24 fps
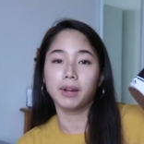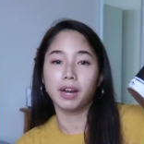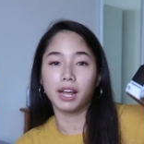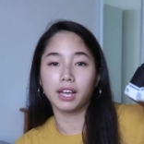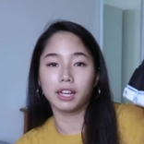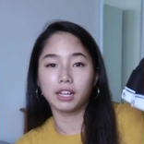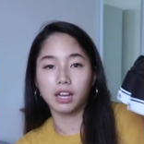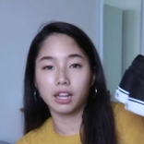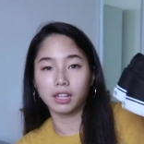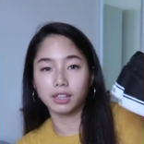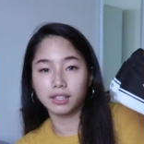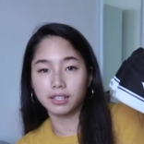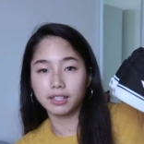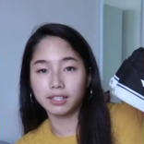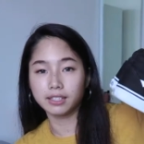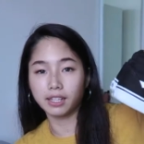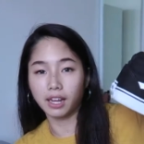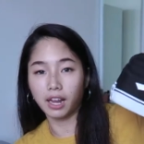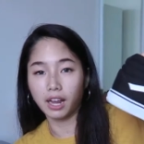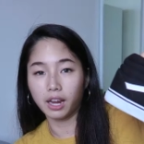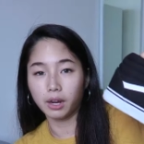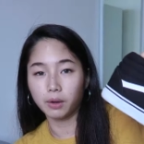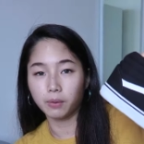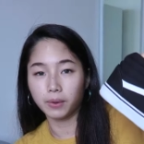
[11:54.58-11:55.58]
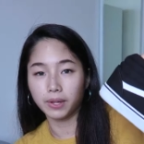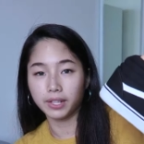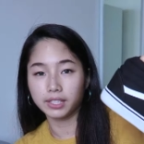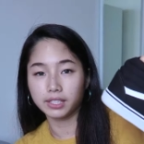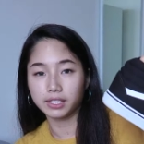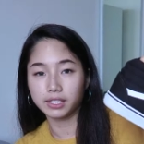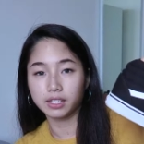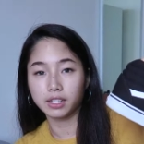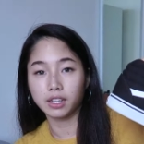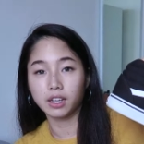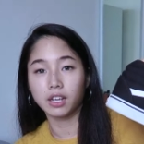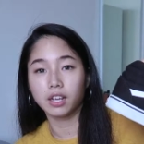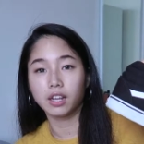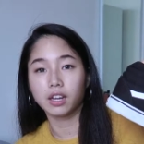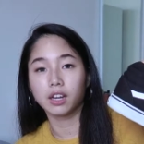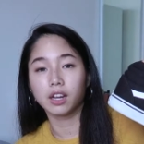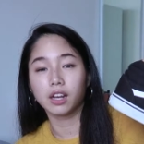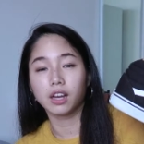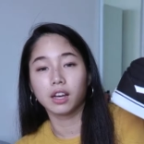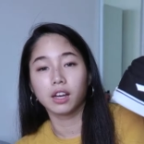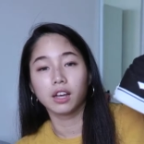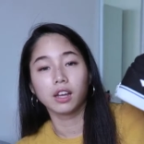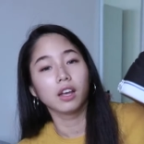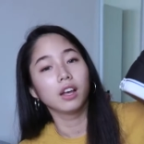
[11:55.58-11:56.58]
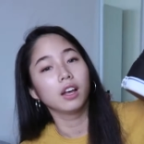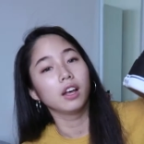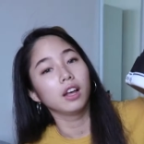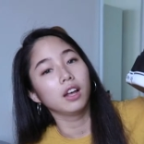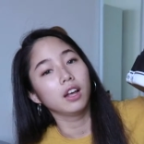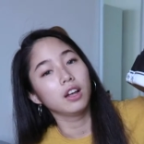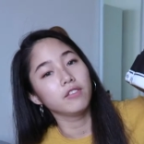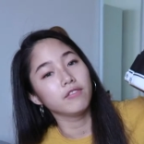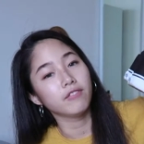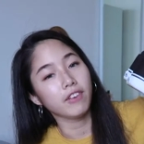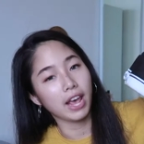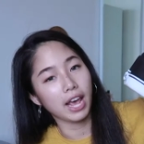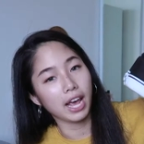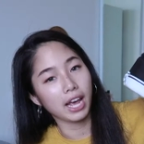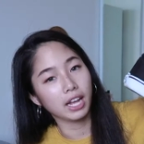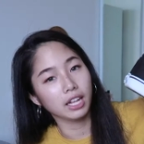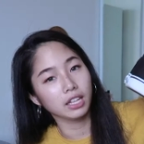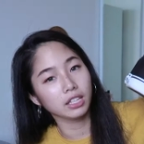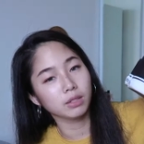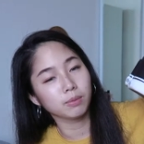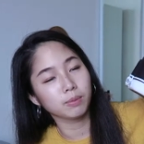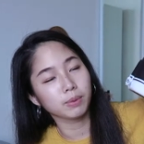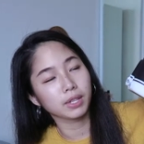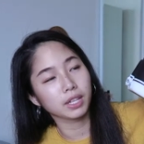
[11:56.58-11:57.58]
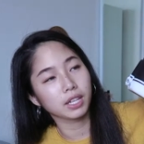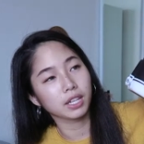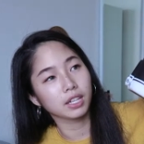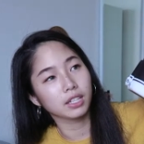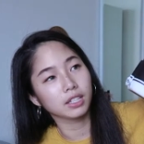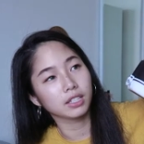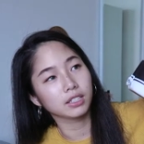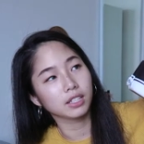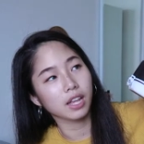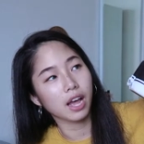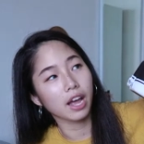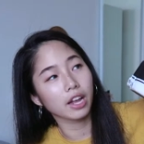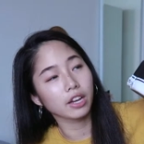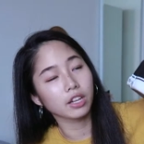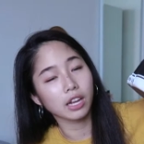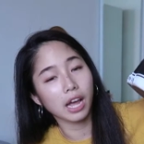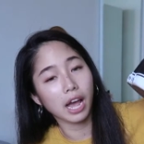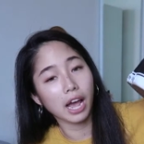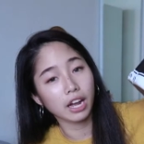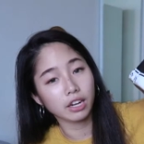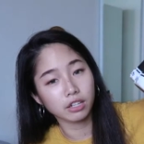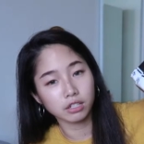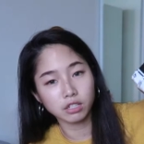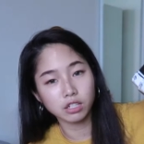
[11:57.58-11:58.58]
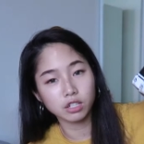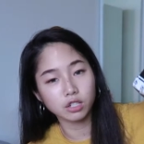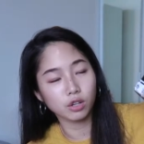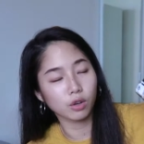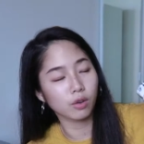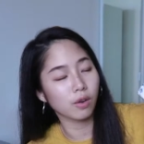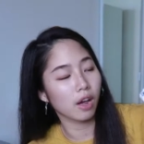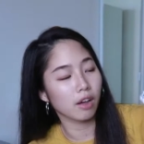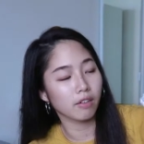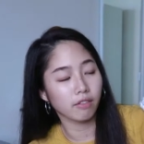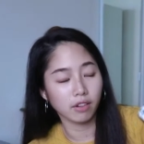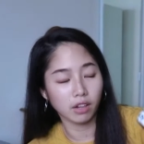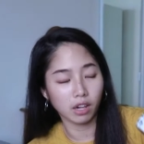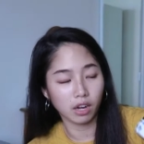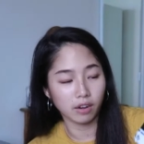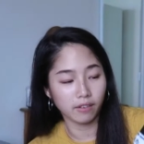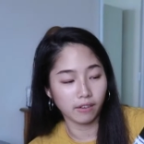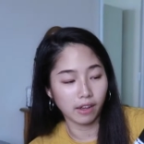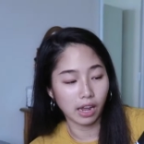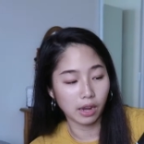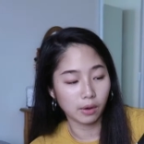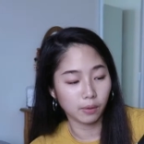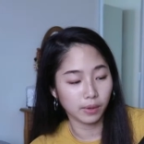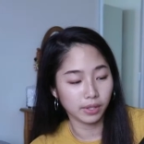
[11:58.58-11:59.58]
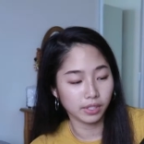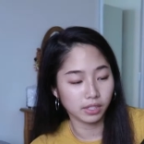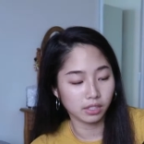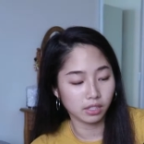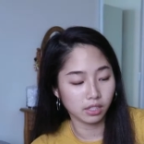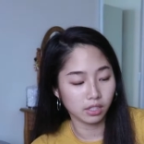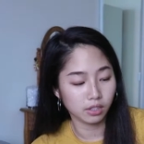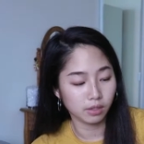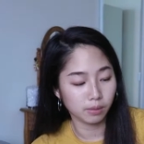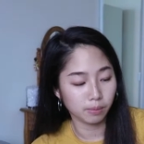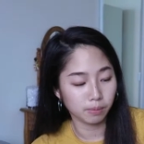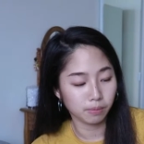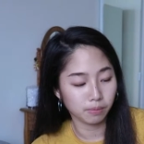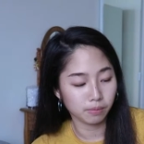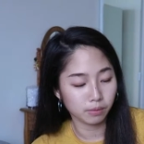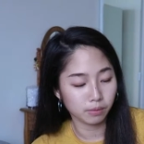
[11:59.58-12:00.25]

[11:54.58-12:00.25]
But I got these high-waisted Vans because I actually don't have a lot of high-waisted